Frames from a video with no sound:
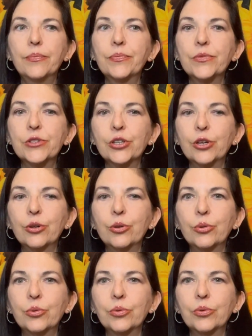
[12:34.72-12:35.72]

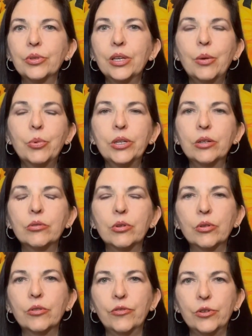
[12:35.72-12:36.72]
So yeah, we don't know
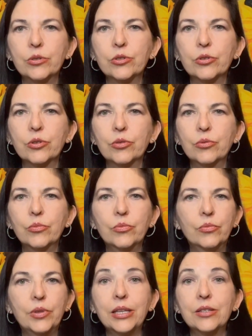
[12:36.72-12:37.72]
the future.
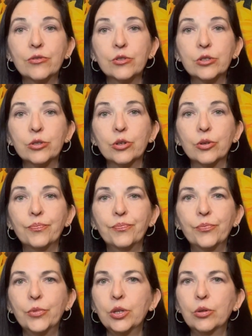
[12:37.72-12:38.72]
That's for sure.
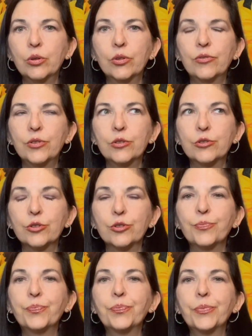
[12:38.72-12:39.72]
We don't know the future.
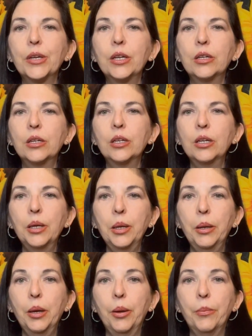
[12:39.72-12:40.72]

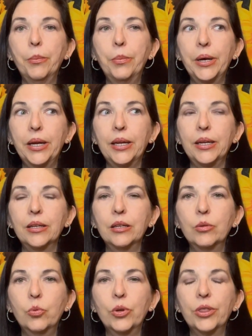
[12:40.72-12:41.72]
But
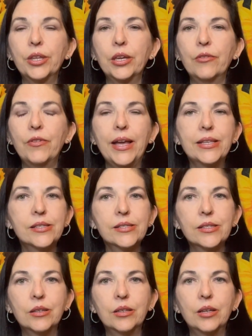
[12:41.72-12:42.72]
with the advances
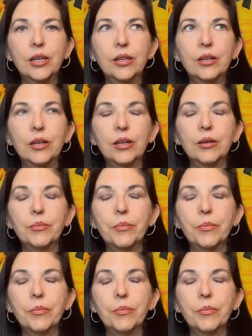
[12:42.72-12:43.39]
in our